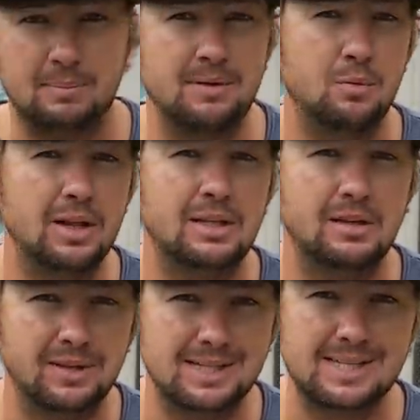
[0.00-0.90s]
be
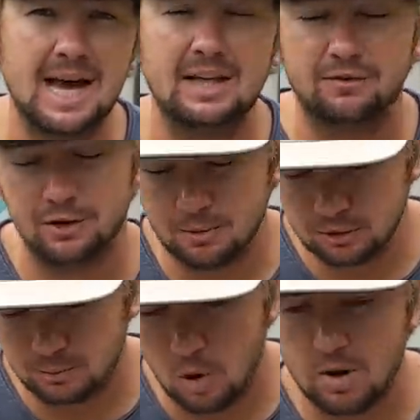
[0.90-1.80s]
relatively silent for the
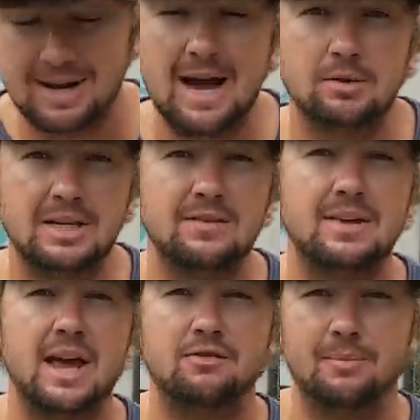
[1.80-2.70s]
most part, and I'll
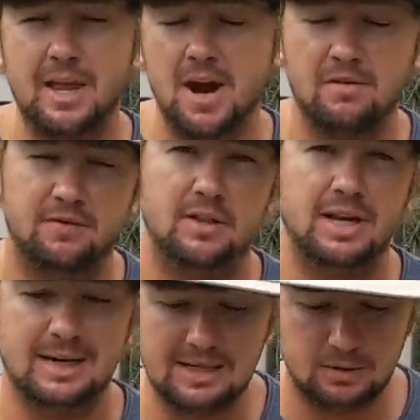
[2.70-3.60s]
deviate from there if I feel
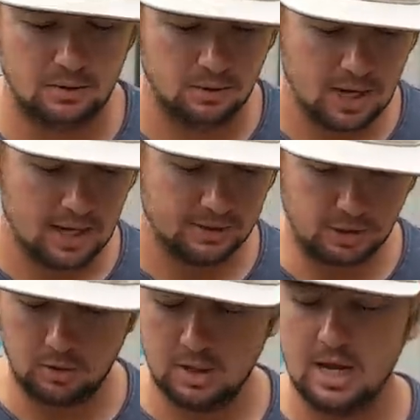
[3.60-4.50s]
like I need to.
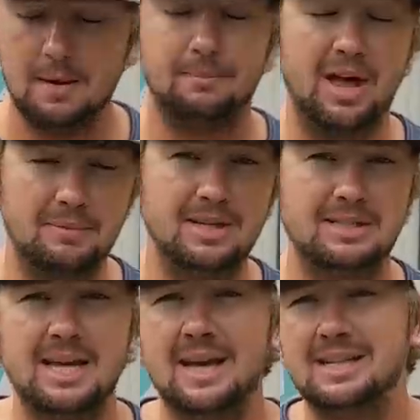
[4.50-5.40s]
So that being
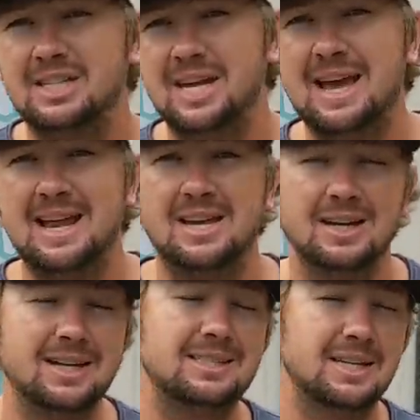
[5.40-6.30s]
said, a shad
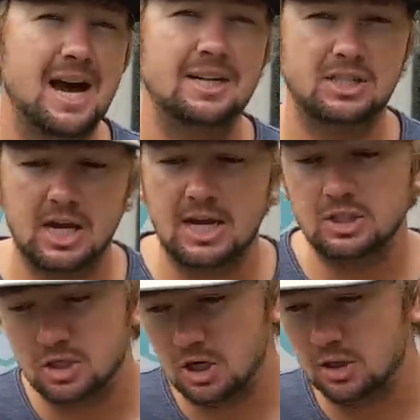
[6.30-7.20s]
does not
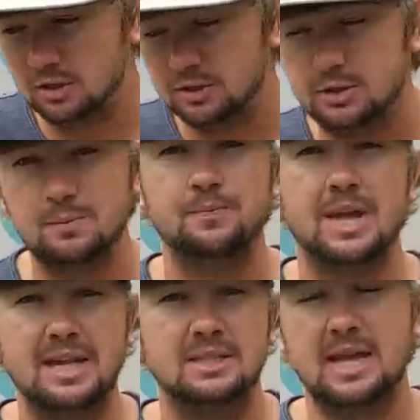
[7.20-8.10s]
change colors
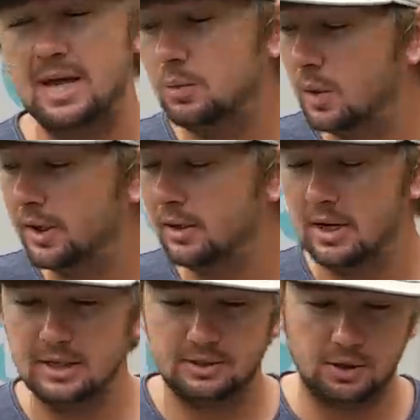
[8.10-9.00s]
in stained water.
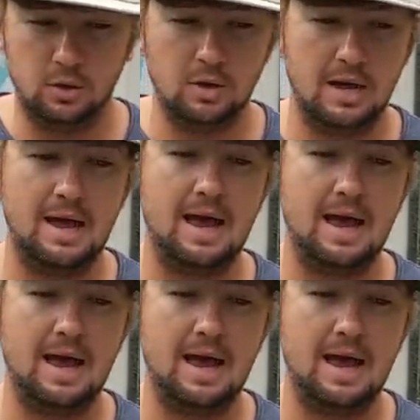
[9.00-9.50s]
So